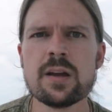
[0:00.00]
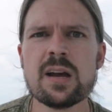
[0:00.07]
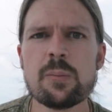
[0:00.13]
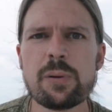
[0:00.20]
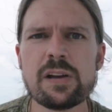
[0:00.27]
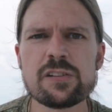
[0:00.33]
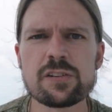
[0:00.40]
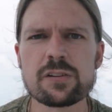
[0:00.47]

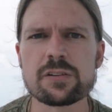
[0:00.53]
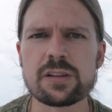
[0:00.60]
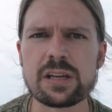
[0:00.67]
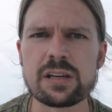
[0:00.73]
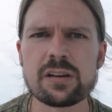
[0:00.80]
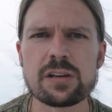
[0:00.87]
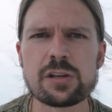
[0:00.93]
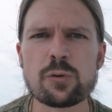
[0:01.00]

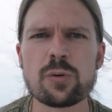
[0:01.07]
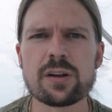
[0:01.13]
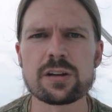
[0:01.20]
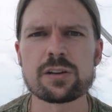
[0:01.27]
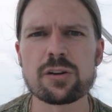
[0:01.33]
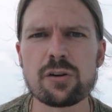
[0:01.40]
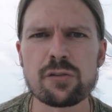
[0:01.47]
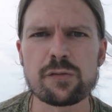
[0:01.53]
Basically, you want
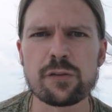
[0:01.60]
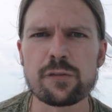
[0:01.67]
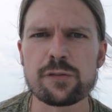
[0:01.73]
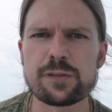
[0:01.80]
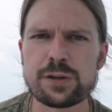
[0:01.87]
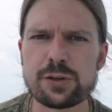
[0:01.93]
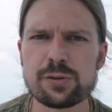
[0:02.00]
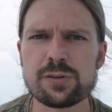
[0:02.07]
to go for
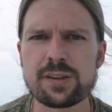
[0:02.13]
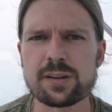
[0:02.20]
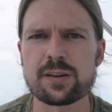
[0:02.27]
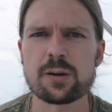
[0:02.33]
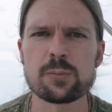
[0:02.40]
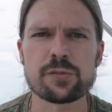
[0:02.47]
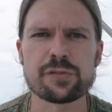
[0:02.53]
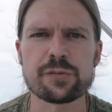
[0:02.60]
food that
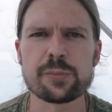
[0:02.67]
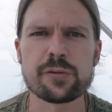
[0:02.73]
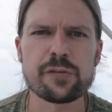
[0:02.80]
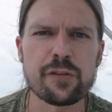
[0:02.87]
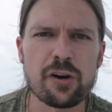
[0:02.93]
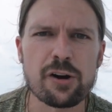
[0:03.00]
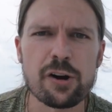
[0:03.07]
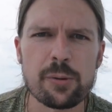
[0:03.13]
comes from a
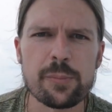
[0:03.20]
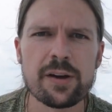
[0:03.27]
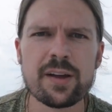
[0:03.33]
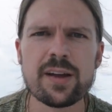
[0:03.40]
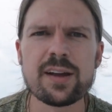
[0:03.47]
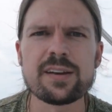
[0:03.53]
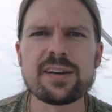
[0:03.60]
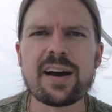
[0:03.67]
farm
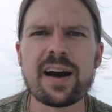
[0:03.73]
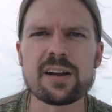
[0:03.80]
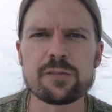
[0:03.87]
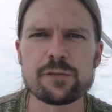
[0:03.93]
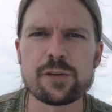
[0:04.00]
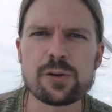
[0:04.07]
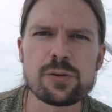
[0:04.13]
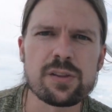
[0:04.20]
not
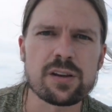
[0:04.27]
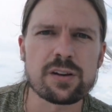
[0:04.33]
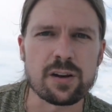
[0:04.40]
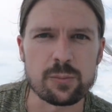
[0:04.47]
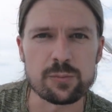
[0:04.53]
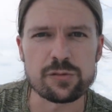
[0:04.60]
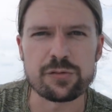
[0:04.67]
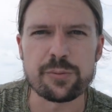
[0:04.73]
food that
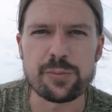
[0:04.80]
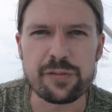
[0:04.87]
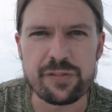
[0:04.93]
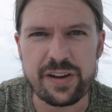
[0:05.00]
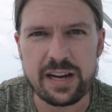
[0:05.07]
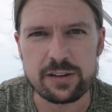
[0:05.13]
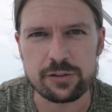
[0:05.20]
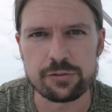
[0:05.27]
comes from a
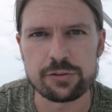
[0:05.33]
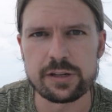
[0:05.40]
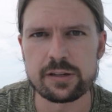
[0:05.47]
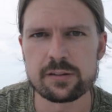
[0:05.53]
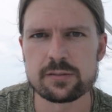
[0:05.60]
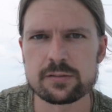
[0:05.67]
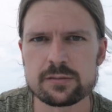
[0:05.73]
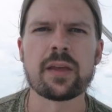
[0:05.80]

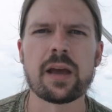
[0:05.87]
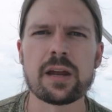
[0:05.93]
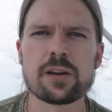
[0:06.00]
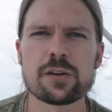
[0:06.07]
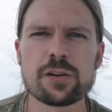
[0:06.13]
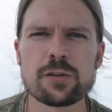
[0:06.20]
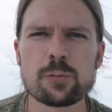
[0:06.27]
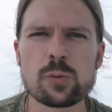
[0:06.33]
factory. And a
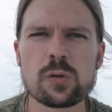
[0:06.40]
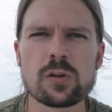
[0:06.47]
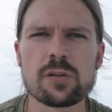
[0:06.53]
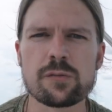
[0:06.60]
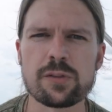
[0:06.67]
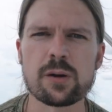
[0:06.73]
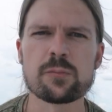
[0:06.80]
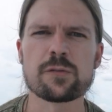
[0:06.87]
good rule
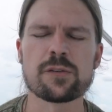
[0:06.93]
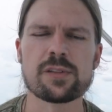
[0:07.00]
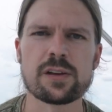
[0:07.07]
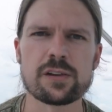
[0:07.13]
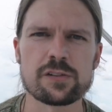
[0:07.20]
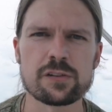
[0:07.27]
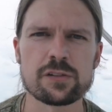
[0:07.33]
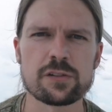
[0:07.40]
of thumb for
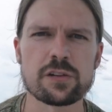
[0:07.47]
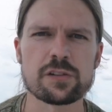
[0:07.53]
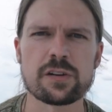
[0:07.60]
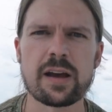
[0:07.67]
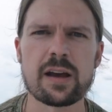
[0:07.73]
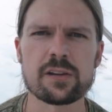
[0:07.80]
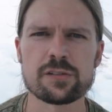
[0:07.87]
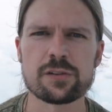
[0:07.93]
this is just to
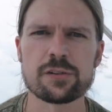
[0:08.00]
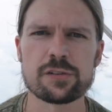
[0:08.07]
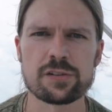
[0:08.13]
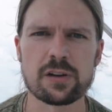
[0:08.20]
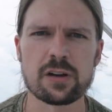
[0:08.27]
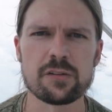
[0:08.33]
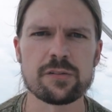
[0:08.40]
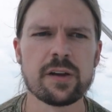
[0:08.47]
ask
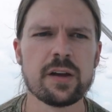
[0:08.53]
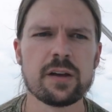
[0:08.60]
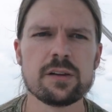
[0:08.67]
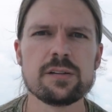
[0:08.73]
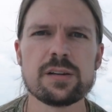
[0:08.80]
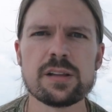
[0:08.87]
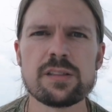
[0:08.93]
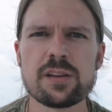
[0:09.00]
yourself,
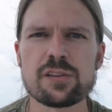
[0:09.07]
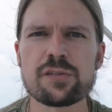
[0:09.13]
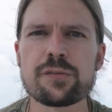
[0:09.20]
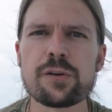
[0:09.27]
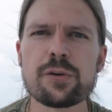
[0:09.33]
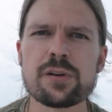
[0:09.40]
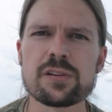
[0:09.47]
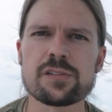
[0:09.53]
did this
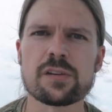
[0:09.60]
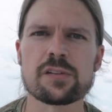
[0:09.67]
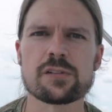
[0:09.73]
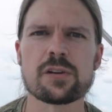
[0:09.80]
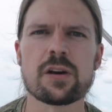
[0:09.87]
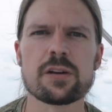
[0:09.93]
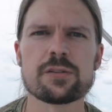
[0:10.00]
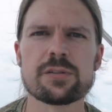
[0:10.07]
food exist
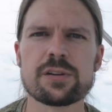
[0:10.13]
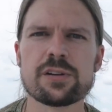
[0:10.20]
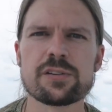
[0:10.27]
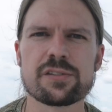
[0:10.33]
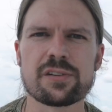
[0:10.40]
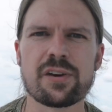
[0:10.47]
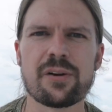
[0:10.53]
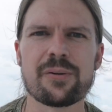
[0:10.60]
100 years
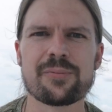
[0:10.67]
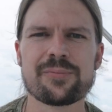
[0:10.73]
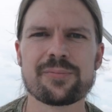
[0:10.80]
ago?